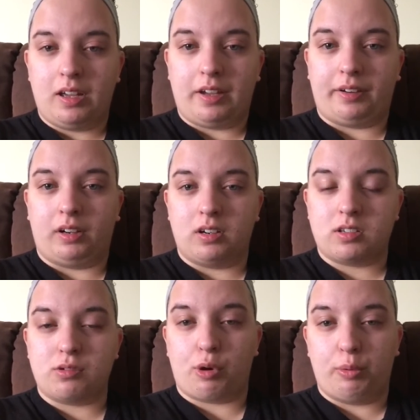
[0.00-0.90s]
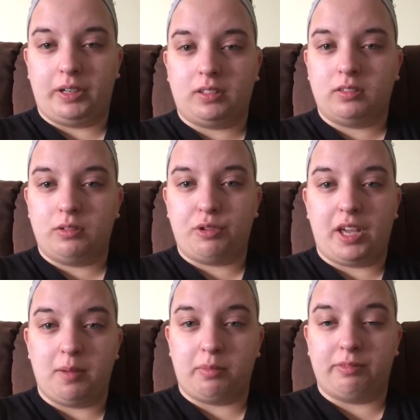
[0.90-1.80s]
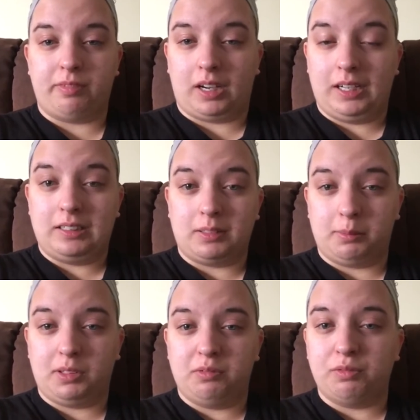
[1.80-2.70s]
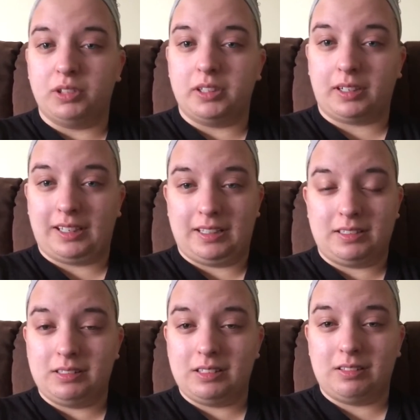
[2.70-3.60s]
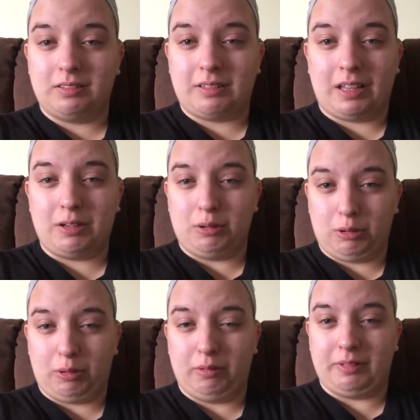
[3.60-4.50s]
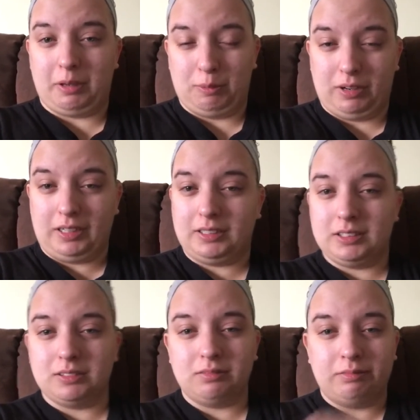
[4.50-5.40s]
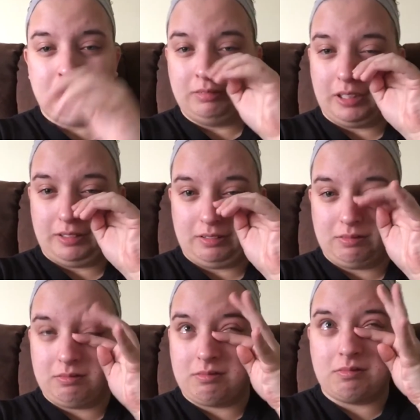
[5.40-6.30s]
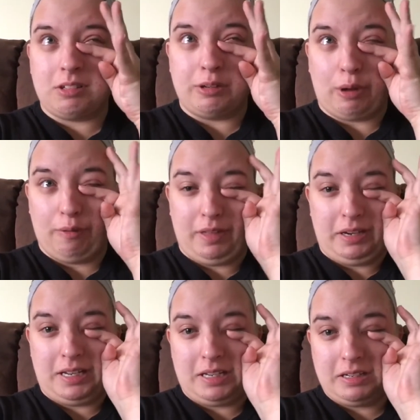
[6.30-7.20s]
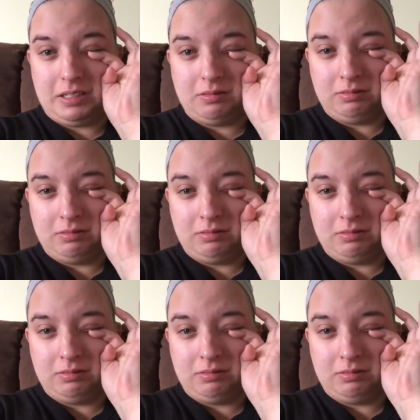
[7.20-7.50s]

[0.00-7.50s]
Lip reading: It hurts knowing you can't provide something for your kids that they want and they need.